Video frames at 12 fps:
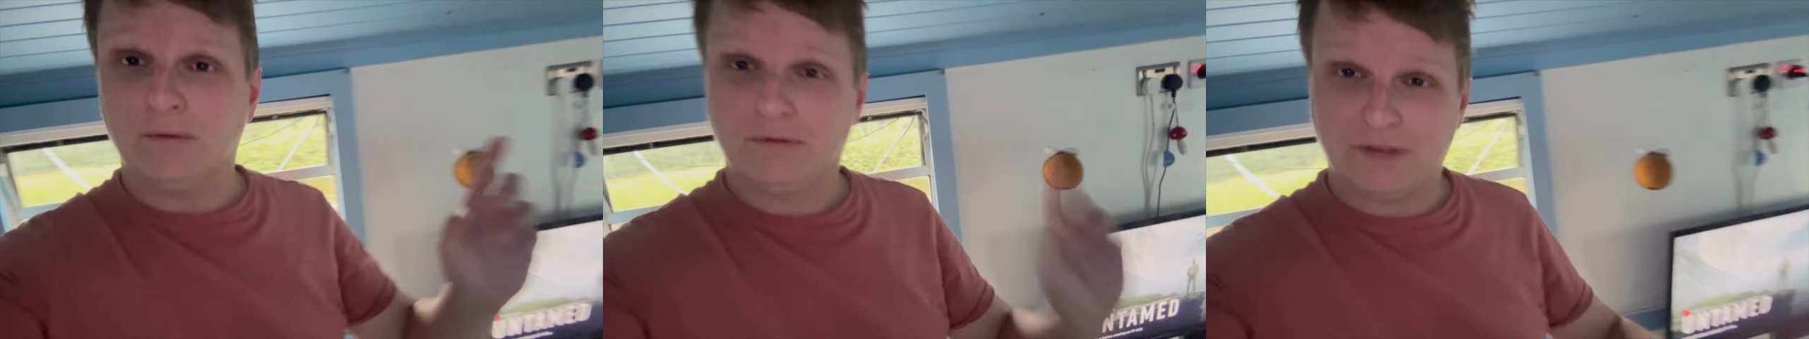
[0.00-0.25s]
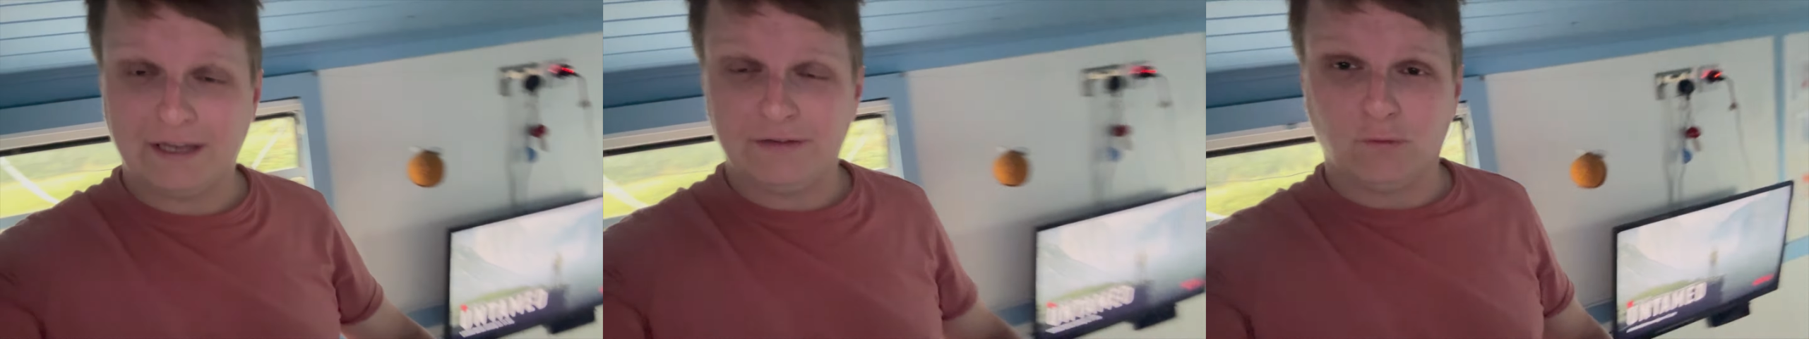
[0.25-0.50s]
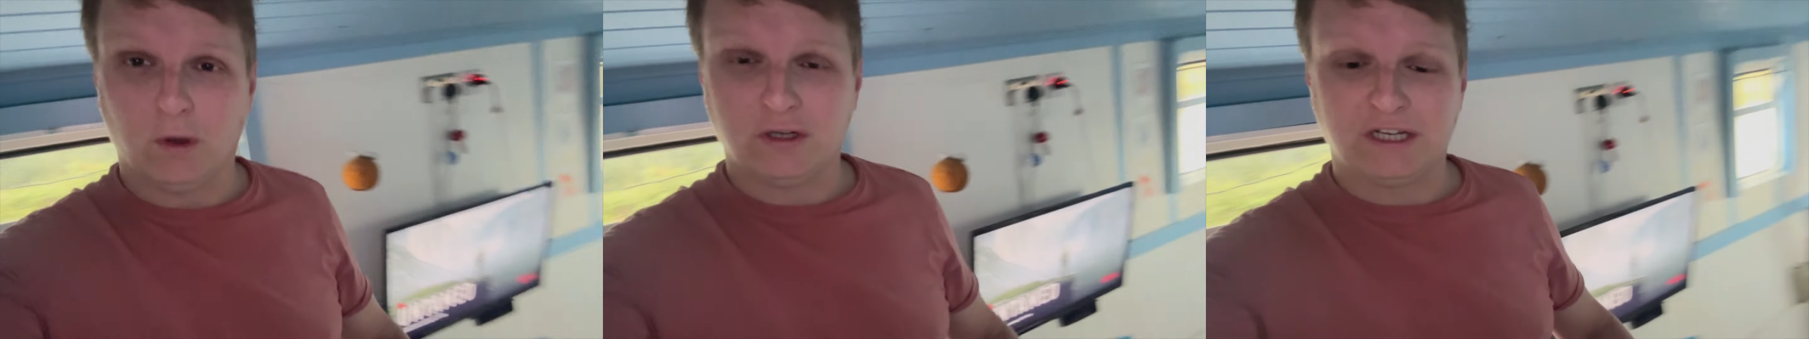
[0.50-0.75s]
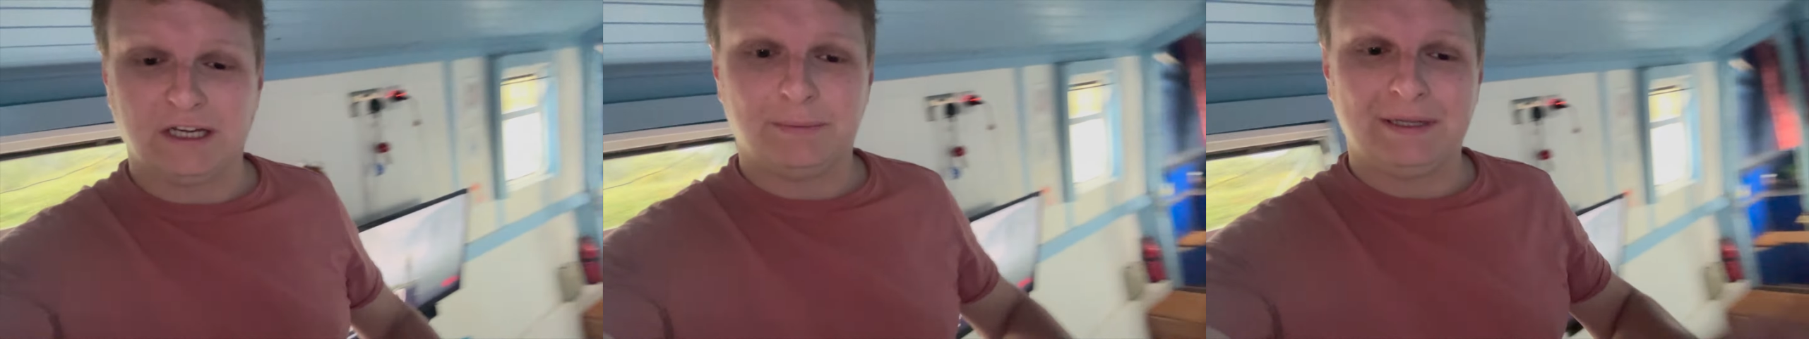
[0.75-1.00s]
thank you for
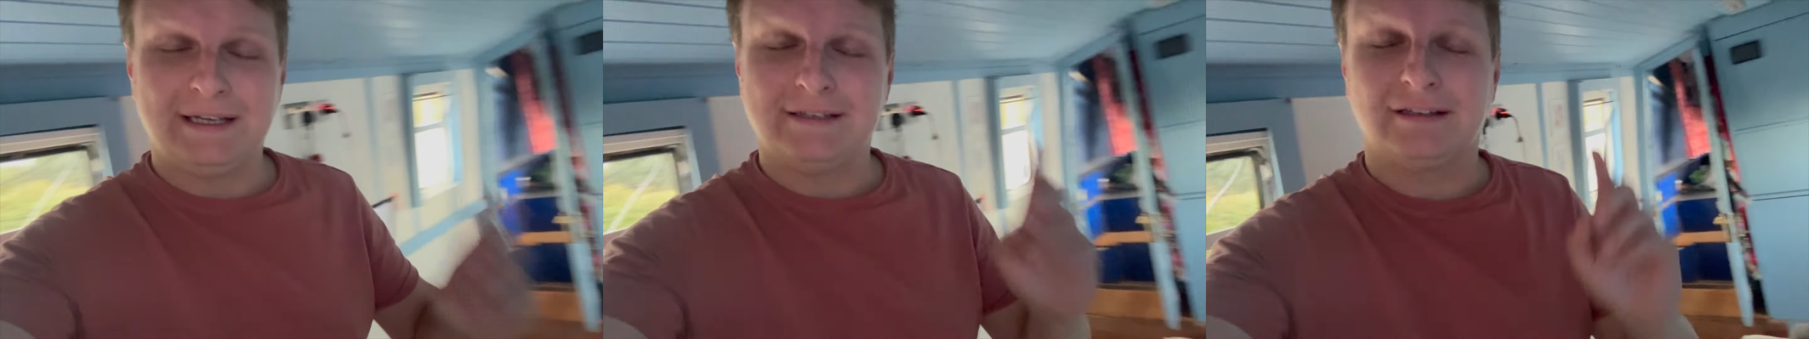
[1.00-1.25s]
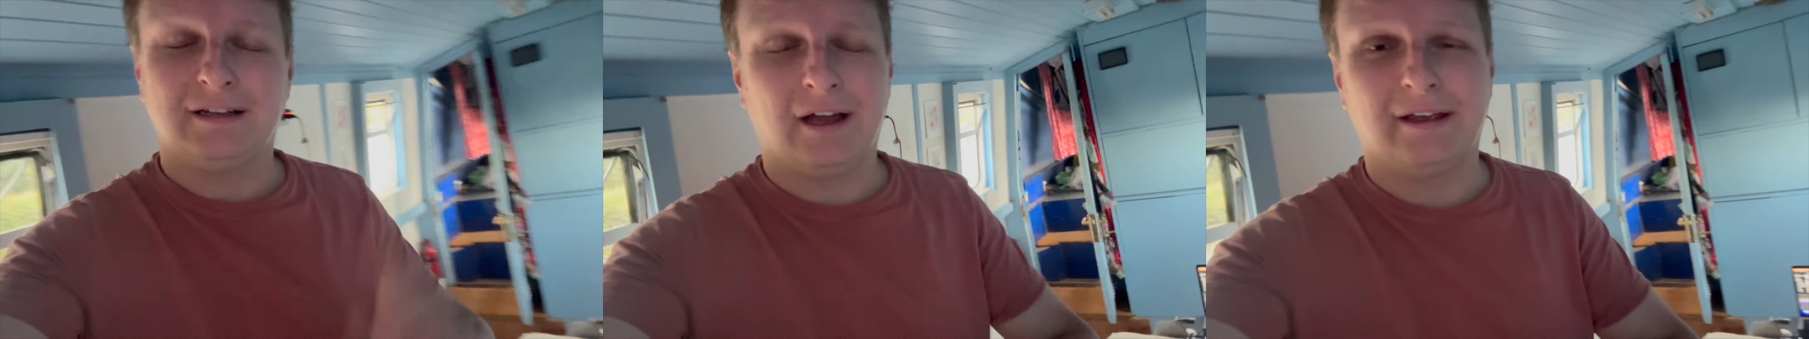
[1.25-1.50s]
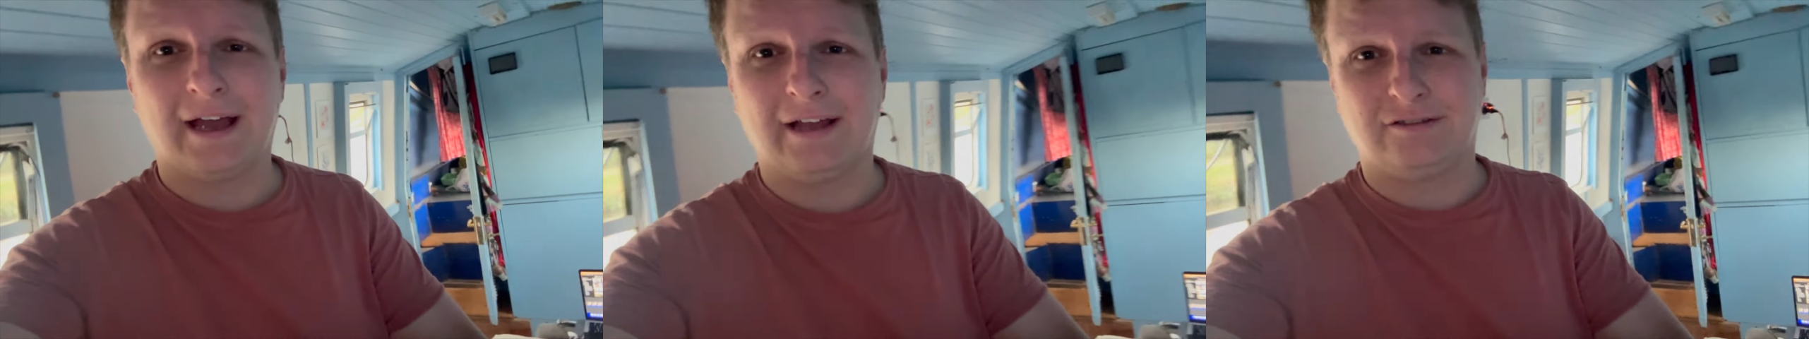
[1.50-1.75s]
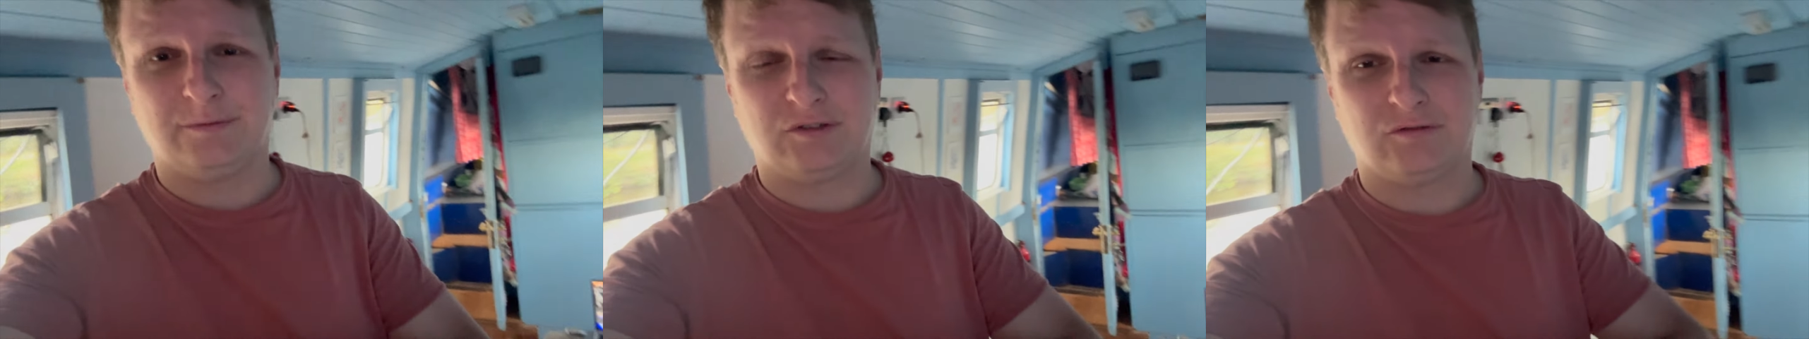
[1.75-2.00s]
watching. Please like and
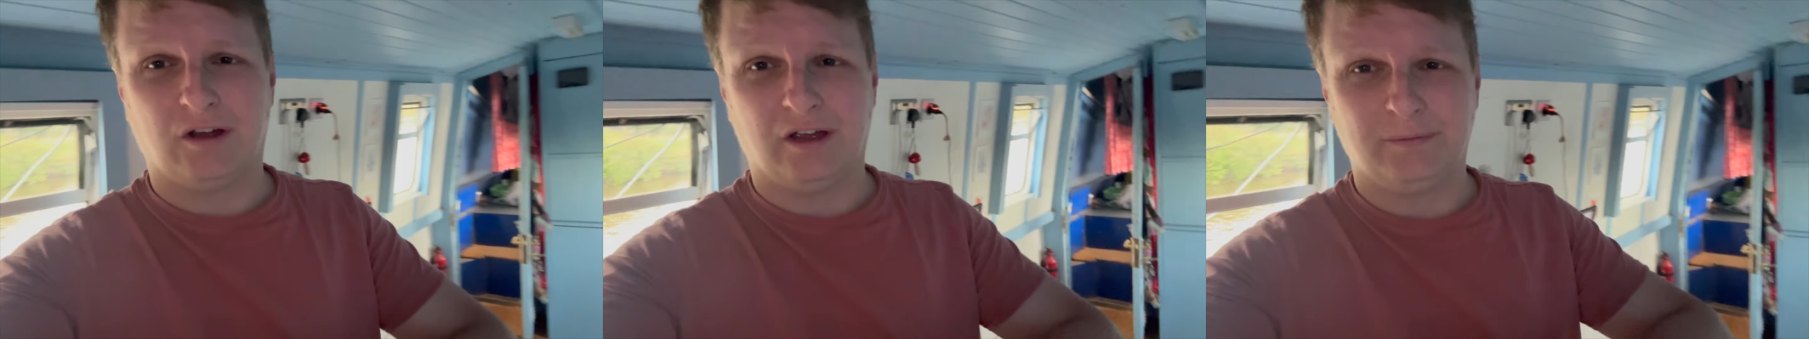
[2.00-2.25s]
subscribe.